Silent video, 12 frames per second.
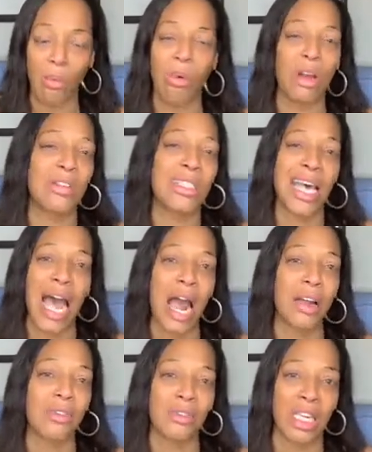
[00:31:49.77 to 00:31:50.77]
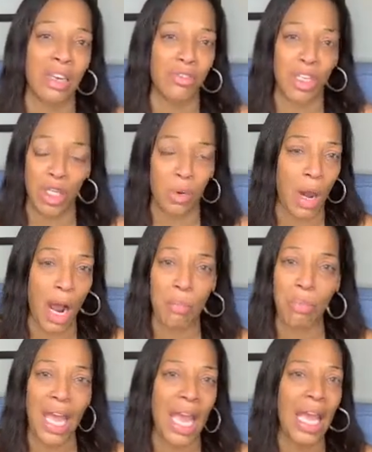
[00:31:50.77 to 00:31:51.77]
We're tired of giving you our
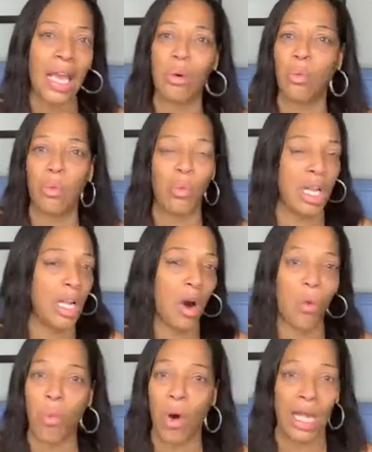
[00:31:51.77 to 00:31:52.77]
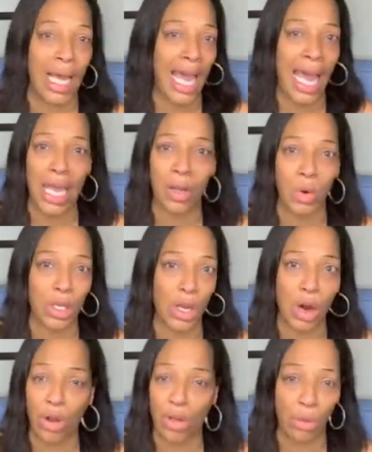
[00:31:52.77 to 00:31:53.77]
pain. We don't want to hate on
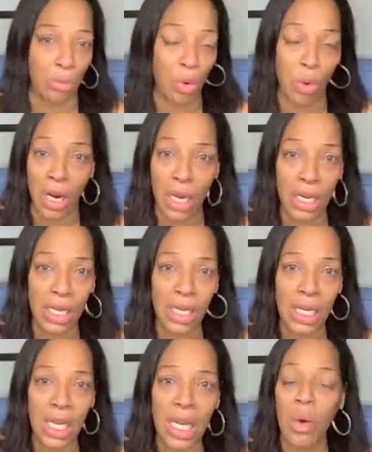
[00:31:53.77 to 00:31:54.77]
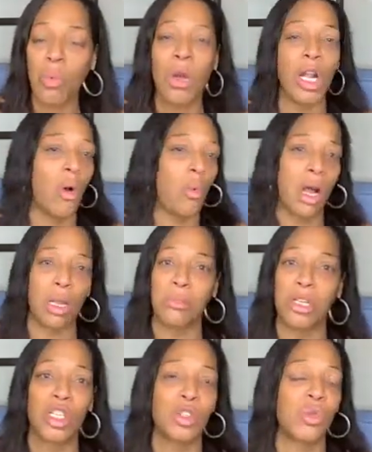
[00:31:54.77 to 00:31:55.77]
y'all no more. We don't want to
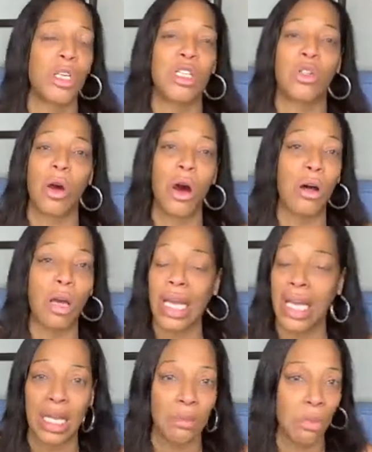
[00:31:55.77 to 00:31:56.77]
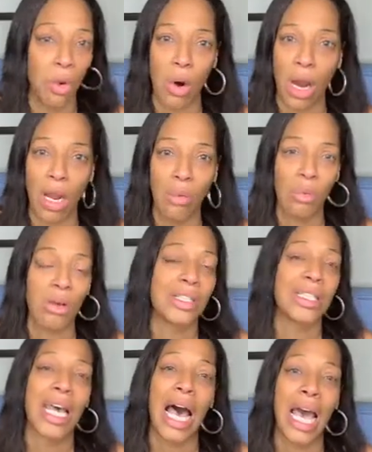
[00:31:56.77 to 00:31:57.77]
mistreat y'all anymore. We're
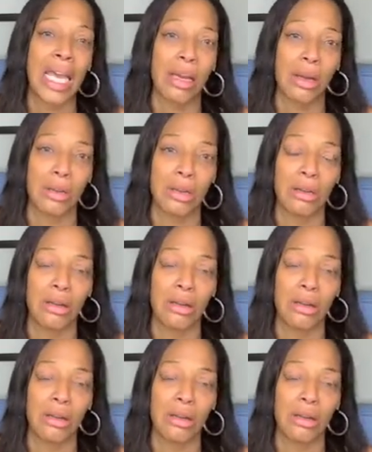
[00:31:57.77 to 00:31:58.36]
tired.